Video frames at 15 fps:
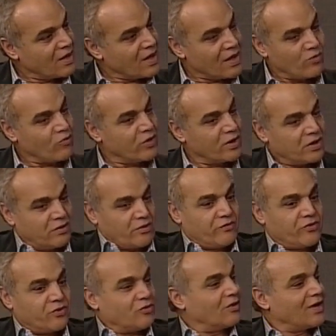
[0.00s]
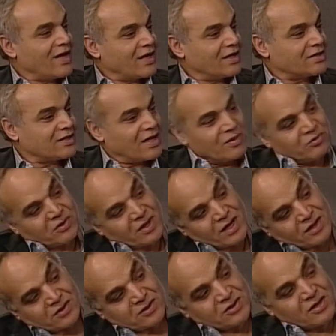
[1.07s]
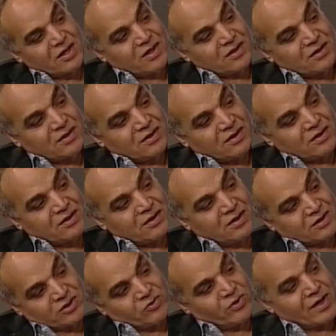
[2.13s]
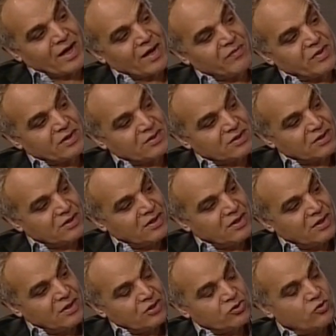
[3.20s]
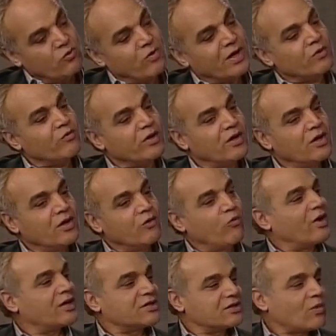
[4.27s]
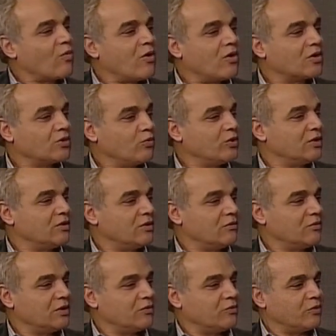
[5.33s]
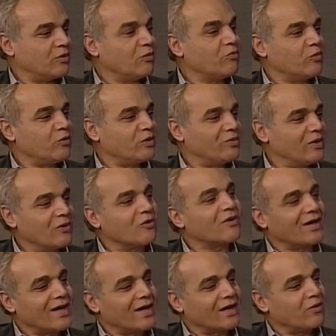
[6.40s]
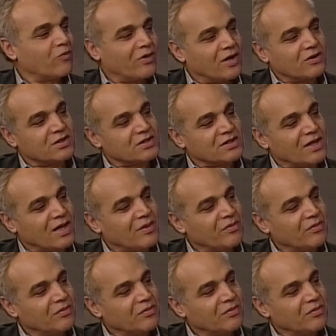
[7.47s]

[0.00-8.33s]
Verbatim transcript: And what, if you don't like Islam, try Christianity mm-hmm. and see what happens. So, what what is the world would would, would be look like without Islam?